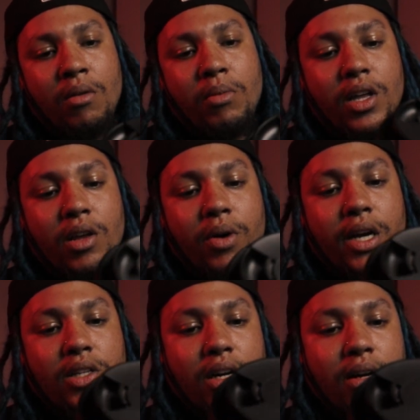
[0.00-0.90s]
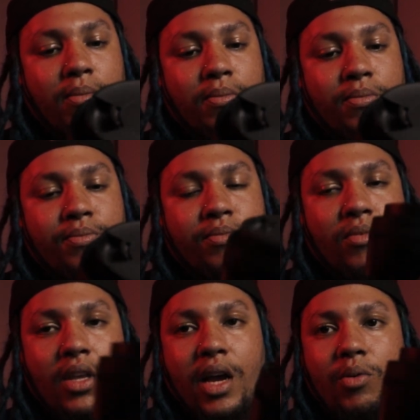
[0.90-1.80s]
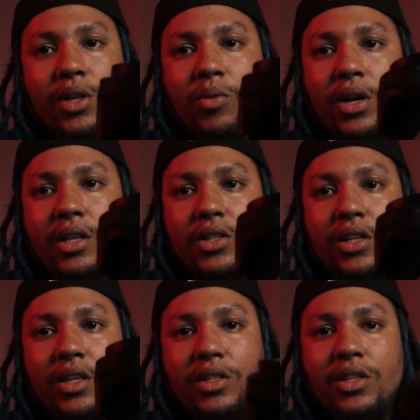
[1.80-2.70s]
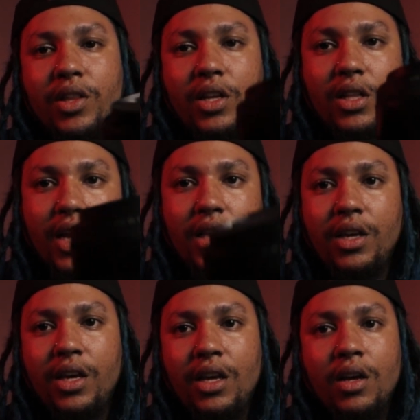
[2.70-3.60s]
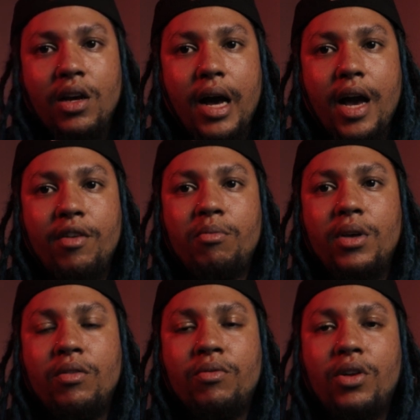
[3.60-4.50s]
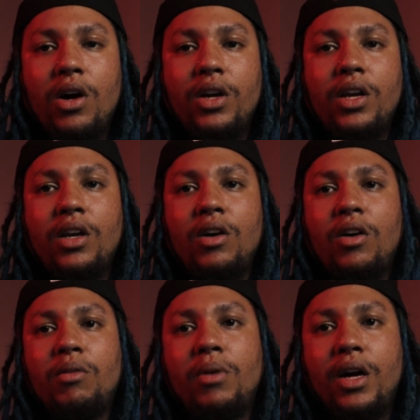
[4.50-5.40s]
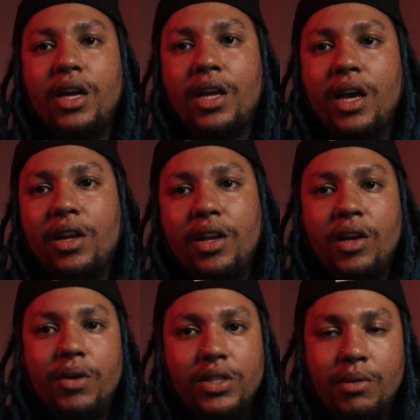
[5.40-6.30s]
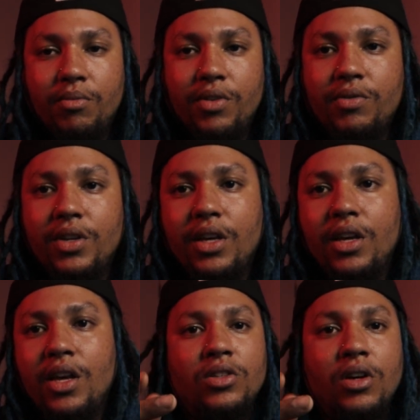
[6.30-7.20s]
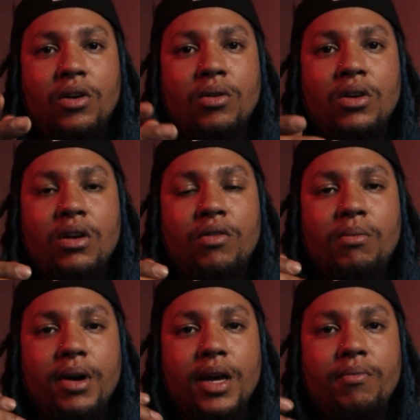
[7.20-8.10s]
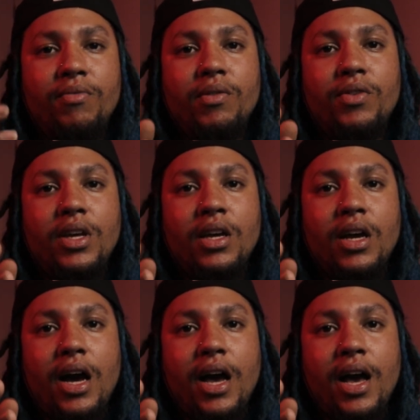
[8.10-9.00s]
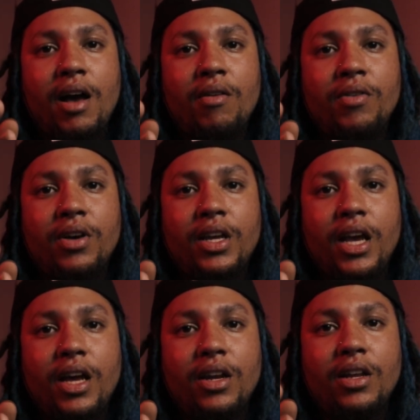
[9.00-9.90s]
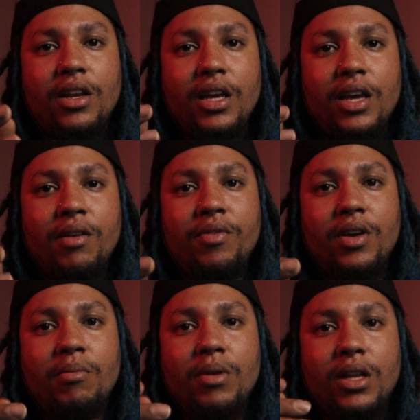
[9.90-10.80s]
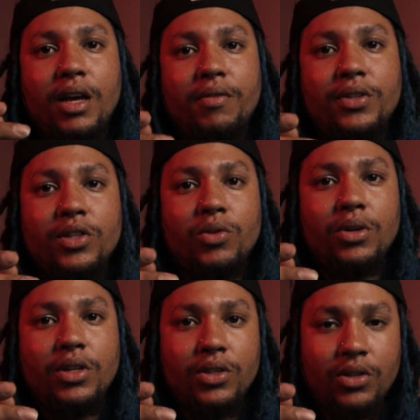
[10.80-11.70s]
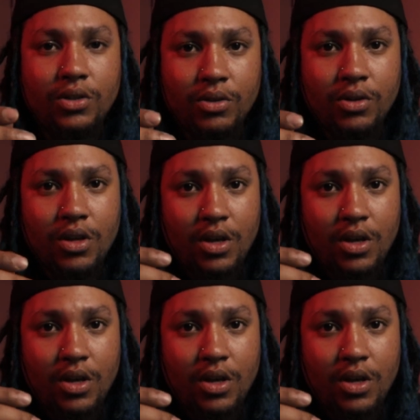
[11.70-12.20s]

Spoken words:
But anyways, yeah, I really wanted this lens. And then lately, I've been vlogging on my Canon EOS M50. So for my M50, I have a Canon EFM 11-22